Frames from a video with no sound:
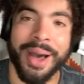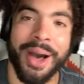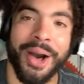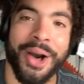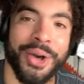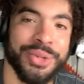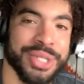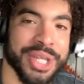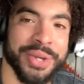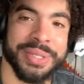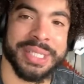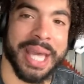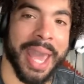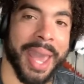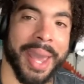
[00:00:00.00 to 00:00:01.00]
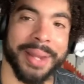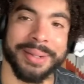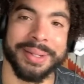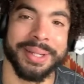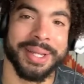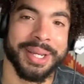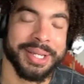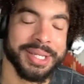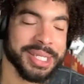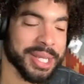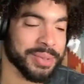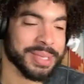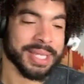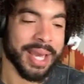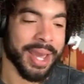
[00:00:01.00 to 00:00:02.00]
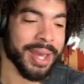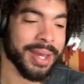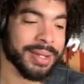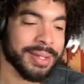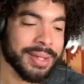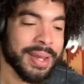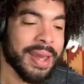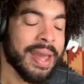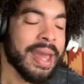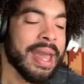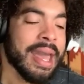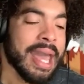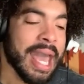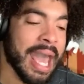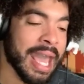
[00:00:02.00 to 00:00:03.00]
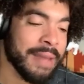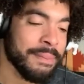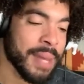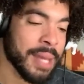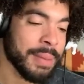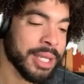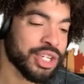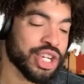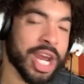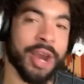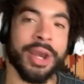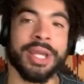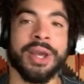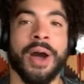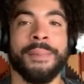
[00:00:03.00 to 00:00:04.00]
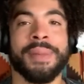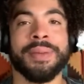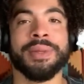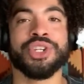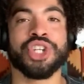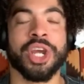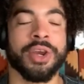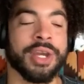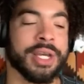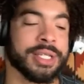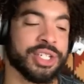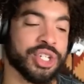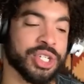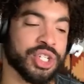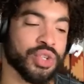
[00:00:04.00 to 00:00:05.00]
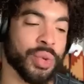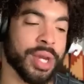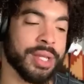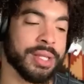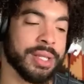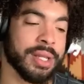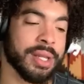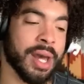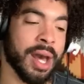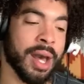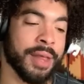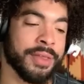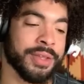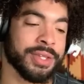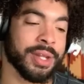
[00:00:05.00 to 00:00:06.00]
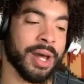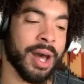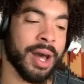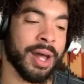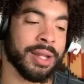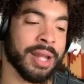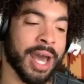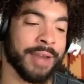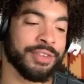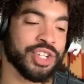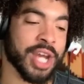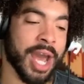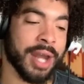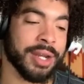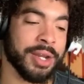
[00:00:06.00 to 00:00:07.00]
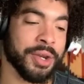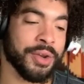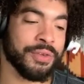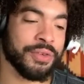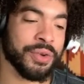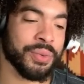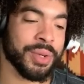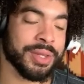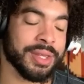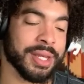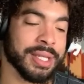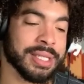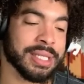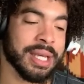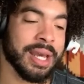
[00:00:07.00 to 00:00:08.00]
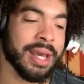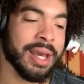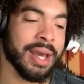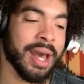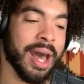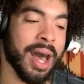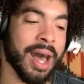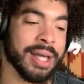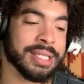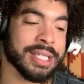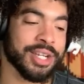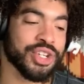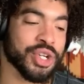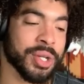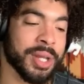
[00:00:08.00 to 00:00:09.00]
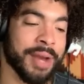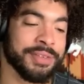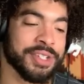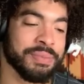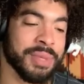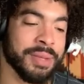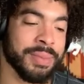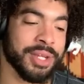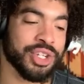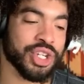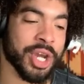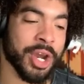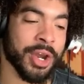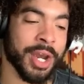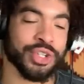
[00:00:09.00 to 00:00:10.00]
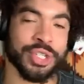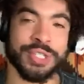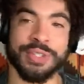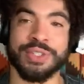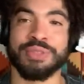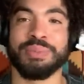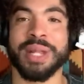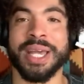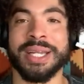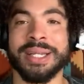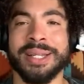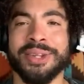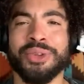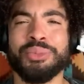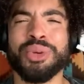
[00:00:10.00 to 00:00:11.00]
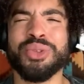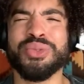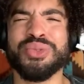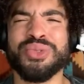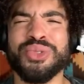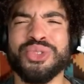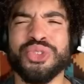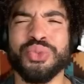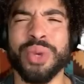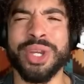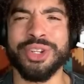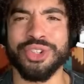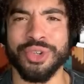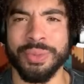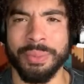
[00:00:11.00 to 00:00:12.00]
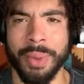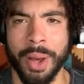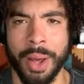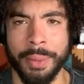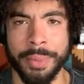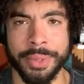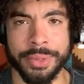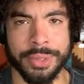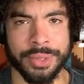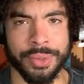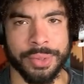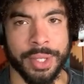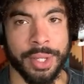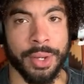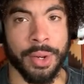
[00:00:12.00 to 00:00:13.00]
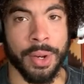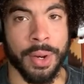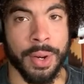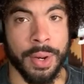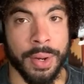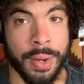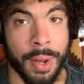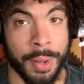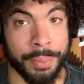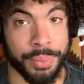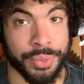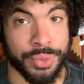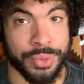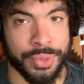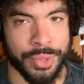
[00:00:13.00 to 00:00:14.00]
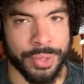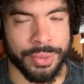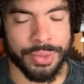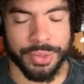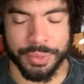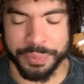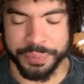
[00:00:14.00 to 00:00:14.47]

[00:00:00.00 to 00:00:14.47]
Oh, so sad. So sad. Hey, Mimi Cherry. Y'all, Mimi Cherry has just joined the live chat here if you're with us. Send your love to Mimi Cherry. I just explained a little bit of the situation, Mama, so they are up to date.